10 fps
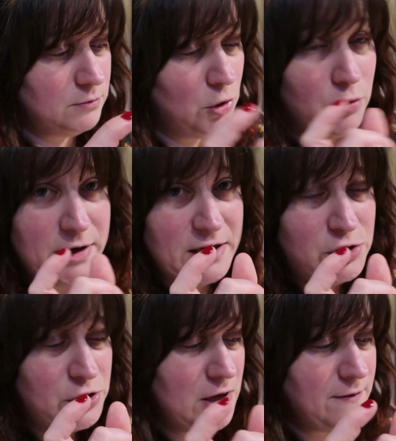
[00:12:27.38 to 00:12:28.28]
or 1
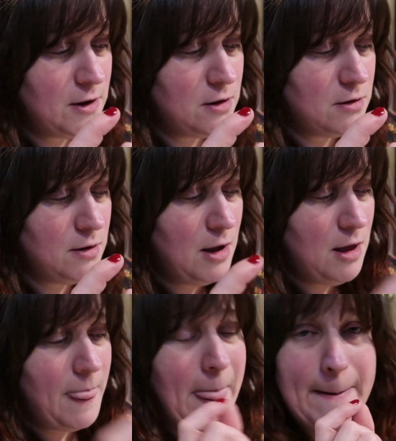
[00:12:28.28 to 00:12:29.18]
inch even,
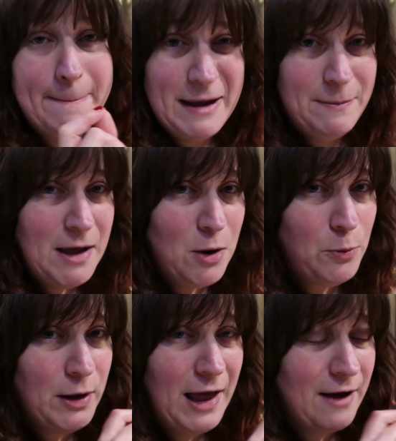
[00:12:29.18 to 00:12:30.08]
then maybe I
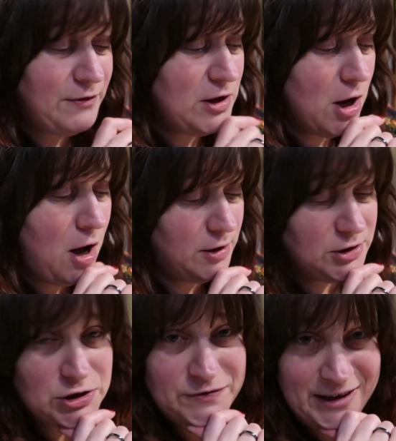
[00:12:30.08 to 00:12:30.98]
will have the
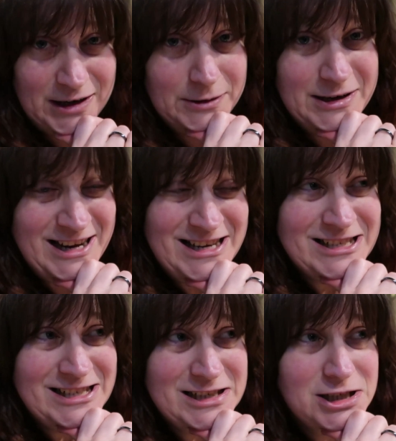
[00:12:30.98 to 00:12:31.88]
yardage
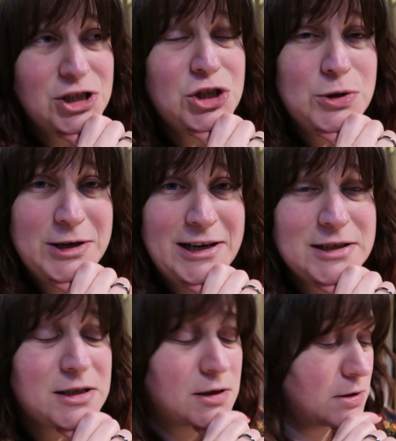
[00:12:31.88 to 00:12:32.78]
needed to
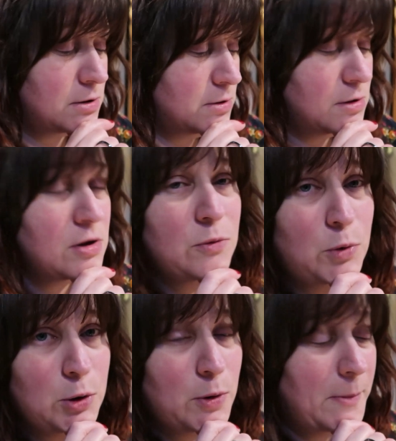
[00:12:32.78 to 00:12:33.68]
knit the
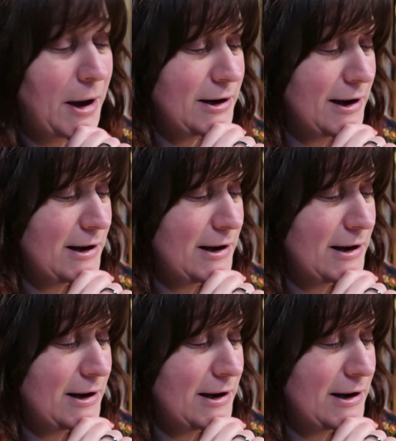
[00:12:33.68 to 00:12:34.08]
woolly wormhead